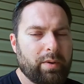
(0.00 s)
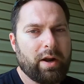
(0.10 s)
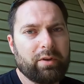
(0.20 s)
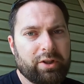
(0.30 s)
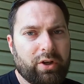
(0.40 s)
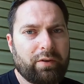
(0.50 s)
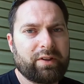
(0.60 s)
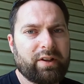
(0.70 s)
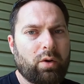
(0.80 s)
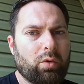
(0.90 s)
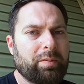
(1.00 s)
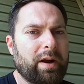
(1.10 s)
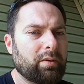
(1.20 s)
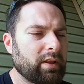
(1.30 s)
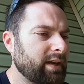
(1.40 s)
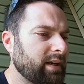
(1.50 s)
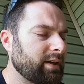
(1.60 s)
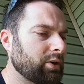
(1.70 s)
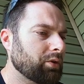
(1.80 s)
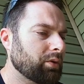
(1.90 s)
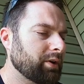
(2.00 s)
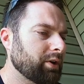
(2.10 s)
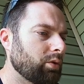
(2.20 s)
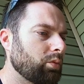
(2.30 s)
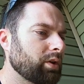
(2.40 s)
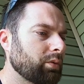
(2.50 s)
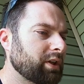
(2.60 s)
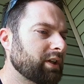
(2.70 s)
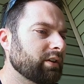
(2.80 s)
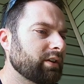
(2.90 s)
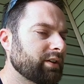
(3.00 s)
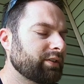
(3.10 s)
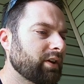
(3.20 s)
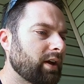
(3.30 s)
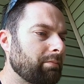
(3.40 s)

we're not really sure if it's like horsepower related or you know what the deal is.